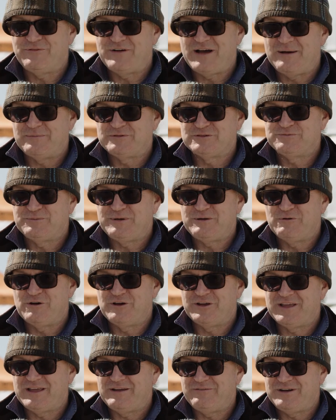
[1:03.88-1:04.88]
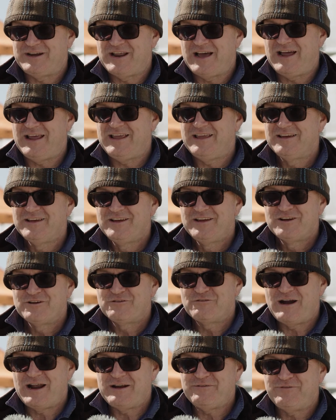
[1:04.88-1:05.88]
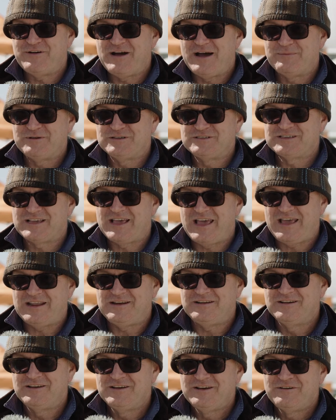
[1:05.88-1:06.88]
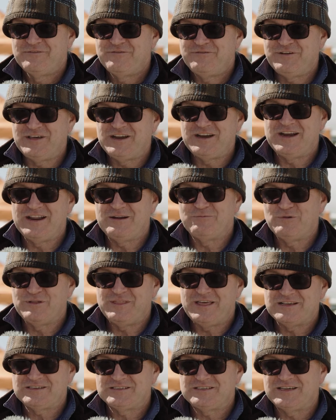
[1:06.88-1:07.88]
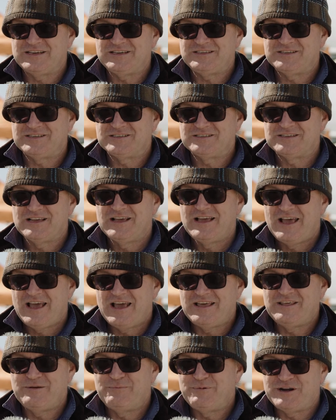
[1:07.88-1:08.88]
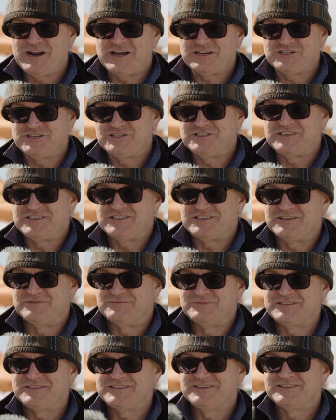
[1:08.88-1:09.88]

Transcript: farmers will be working every day. Grain farmers can fit it in with their seasons and their production systems.